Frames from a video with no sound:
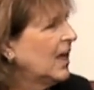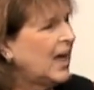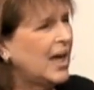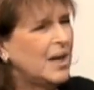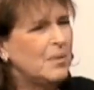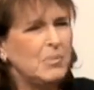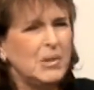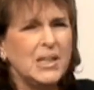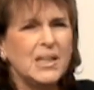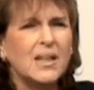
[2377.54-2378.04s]

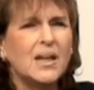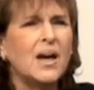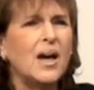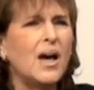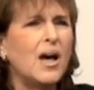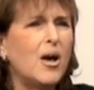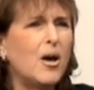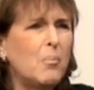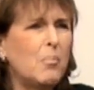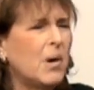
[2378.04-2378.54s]
I mean,
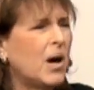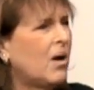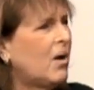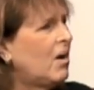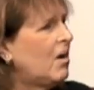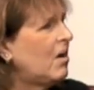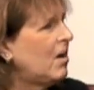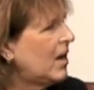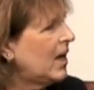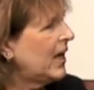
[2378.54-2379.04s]
come
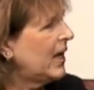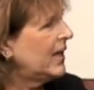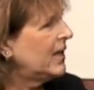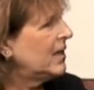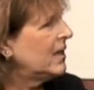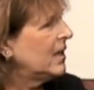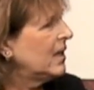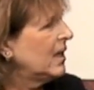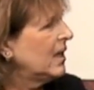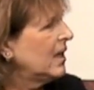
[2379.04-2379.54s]
on.
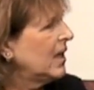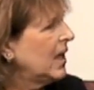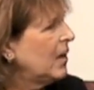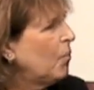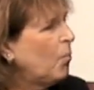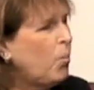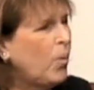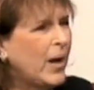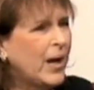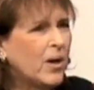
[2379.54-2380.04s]

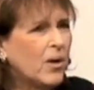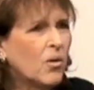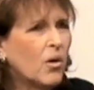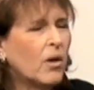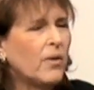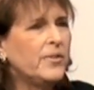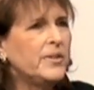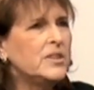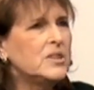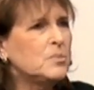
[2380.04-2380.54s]
Where
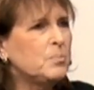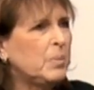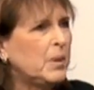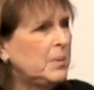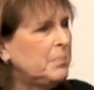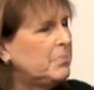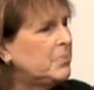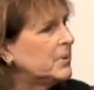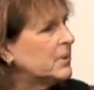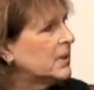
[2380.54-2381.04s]
are these
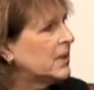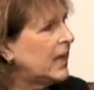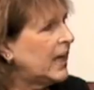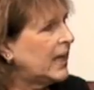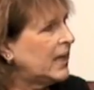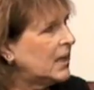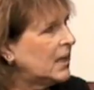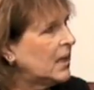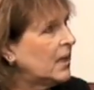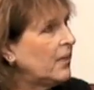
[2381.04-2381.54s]
people
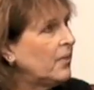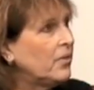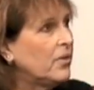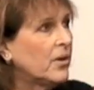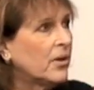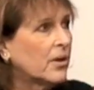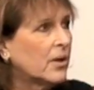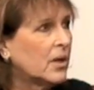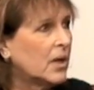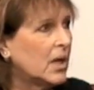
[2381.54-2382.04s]
getting
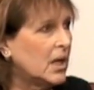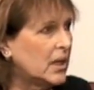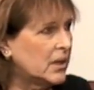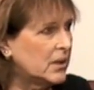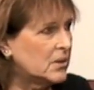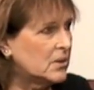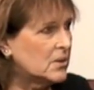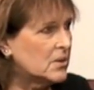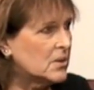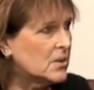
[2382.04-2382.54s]
their
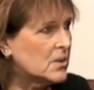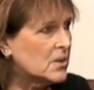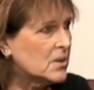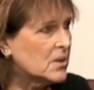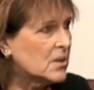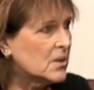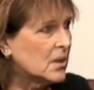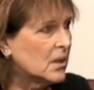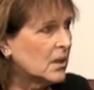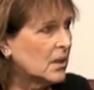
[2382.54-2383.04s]

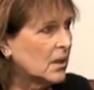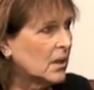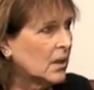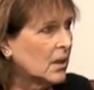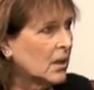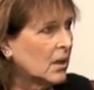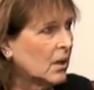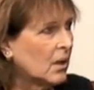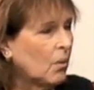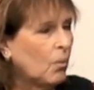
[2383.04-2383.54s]
guns?
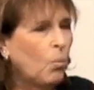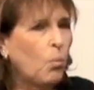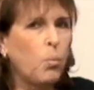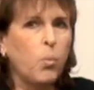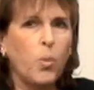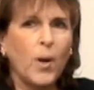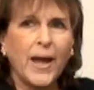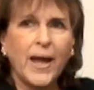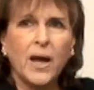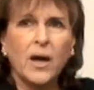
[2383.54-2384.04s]

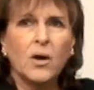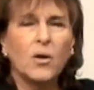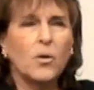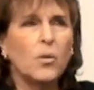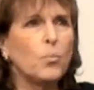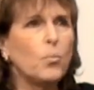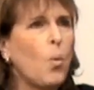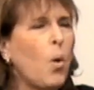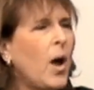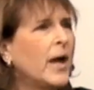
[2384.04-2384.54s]

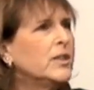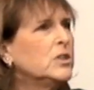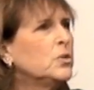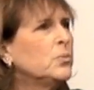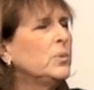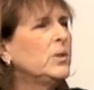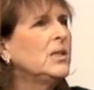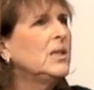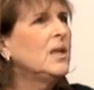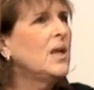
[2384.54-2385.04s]
why do
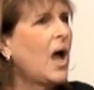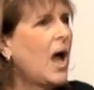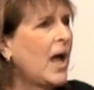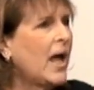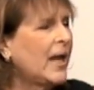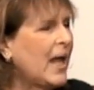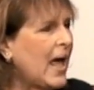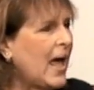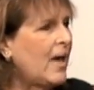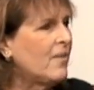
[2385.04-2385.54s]
we
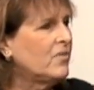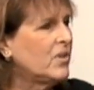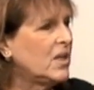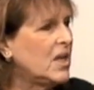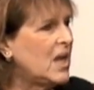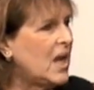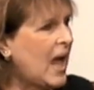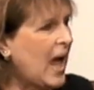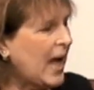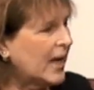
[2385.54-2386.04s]
not have a
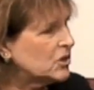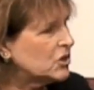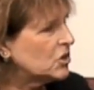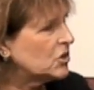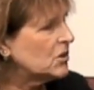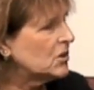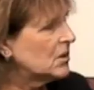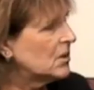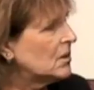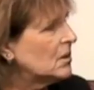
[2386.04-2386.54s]

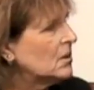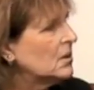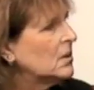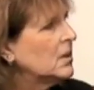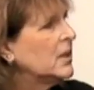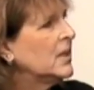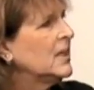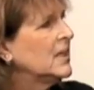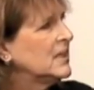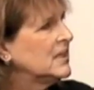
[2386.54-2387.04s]
national
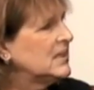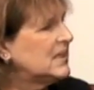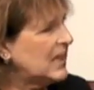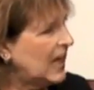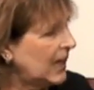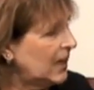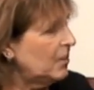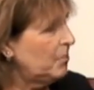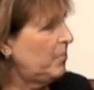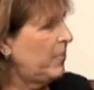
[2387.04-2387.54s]

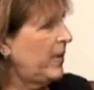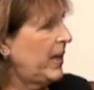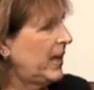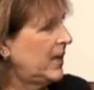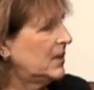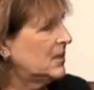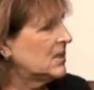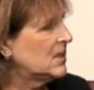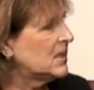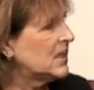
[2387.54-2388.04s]

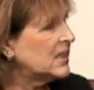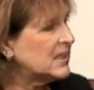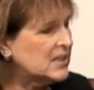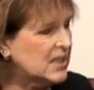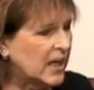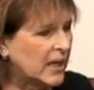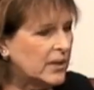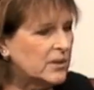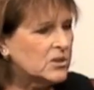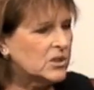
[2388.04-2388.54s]
database that
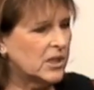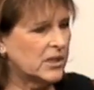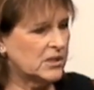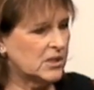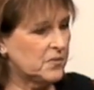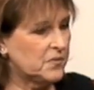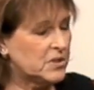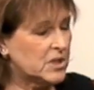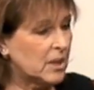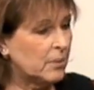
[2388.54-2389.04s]
tells
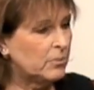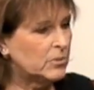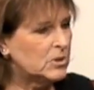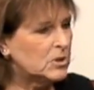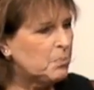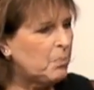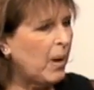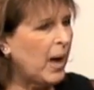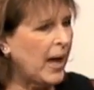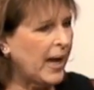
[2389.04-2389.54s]
us if
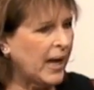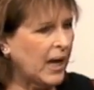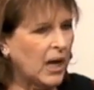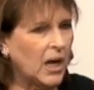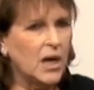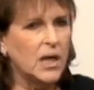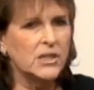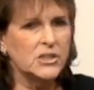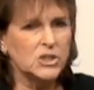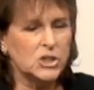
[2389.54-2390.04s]
someone's buying
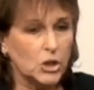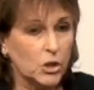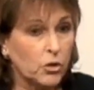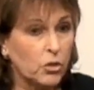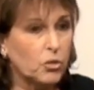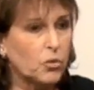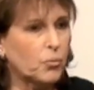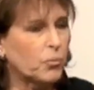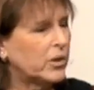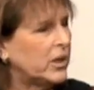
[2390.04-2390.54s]
guns in
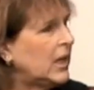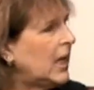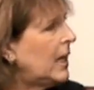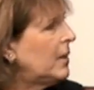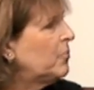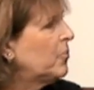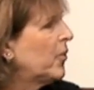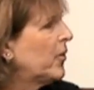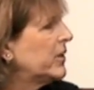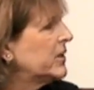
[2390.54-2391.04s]
3
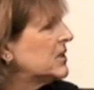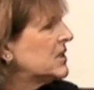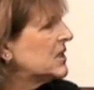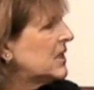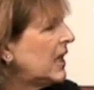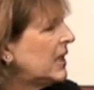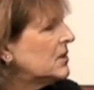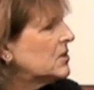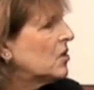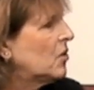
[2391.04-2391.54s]
neighboring
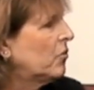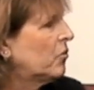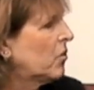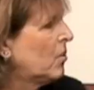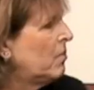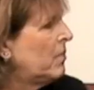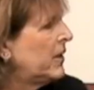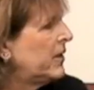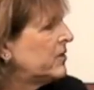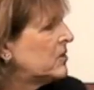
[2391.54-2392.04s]
states over
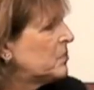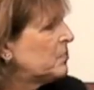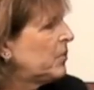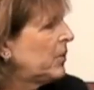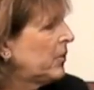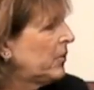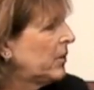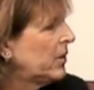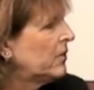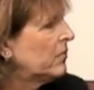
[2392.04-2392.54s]
a month's
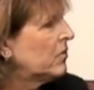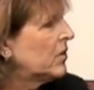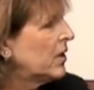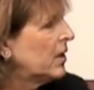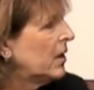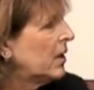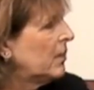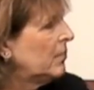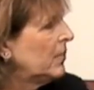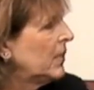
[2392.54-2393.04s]
period of
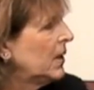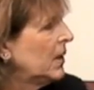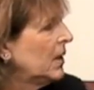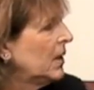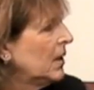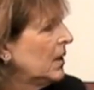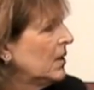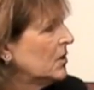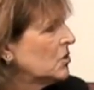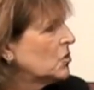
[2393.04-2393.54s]
time
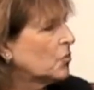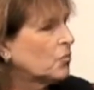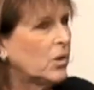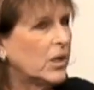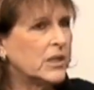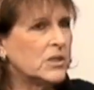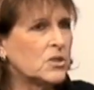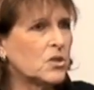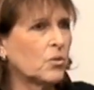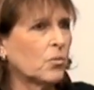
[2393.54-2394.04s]
to
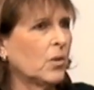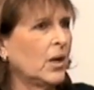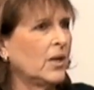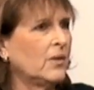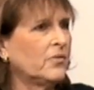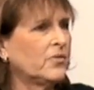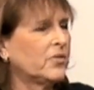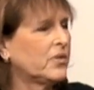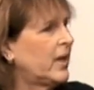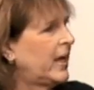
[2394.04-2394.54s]
raise a
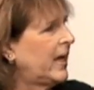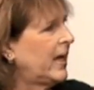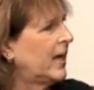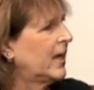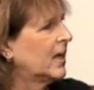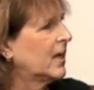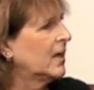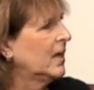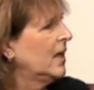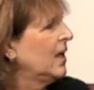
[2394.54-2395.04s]
red
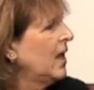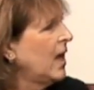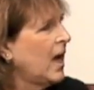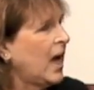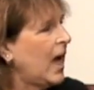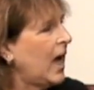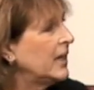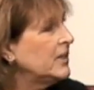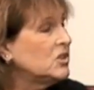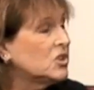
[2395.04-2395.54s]
flag?
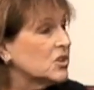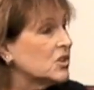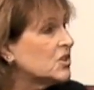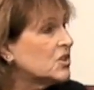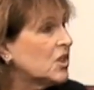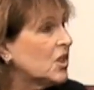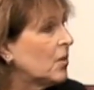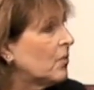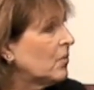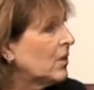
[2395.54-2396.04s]
I
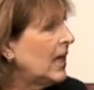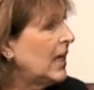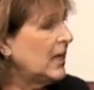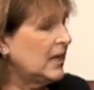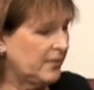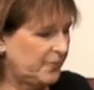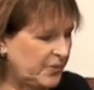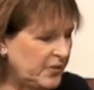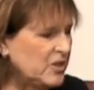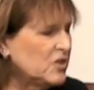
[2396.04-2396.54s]
just don't get
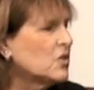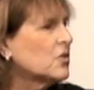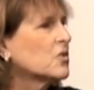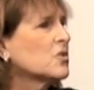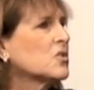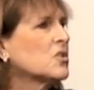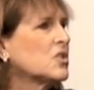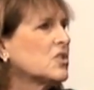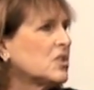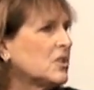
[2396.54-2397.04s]
it. These are
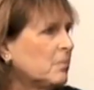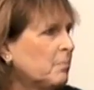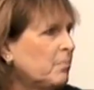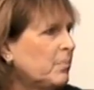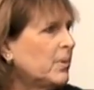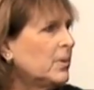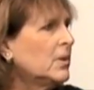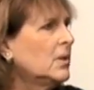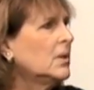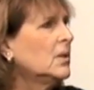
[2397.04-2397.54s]

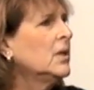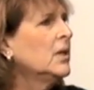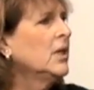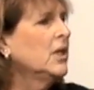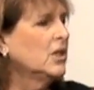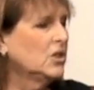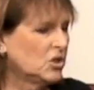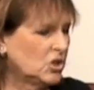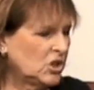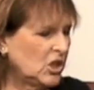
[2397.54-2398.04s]
simple
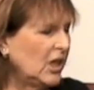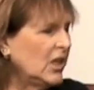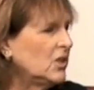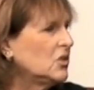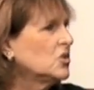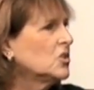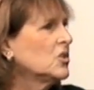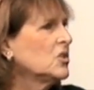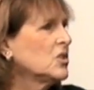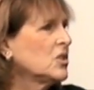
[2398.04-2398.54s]

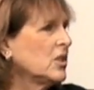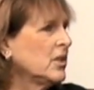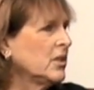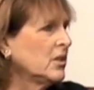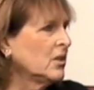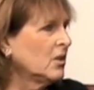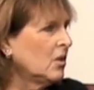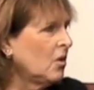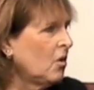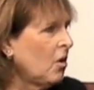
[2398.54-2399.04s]
changes
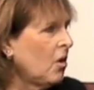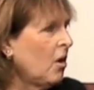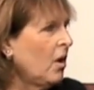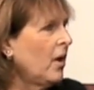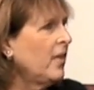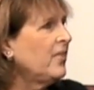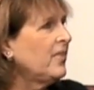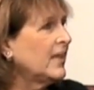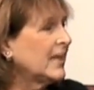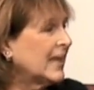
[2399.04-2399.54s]
in
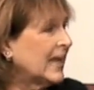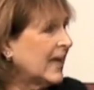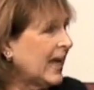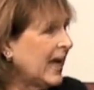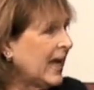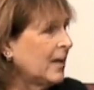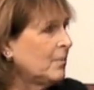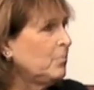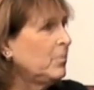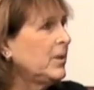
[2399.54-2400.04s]
law that
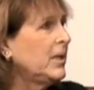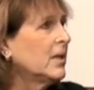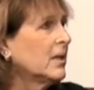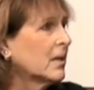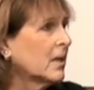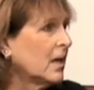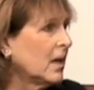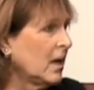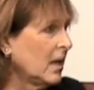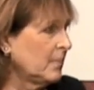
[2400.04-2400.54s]
can be
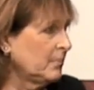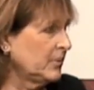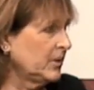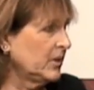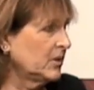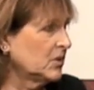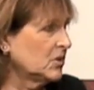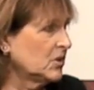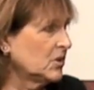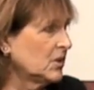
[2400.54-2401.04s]

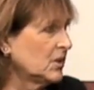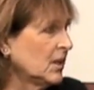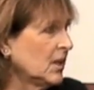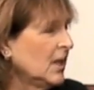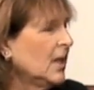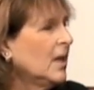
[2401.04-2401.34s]
accomplished.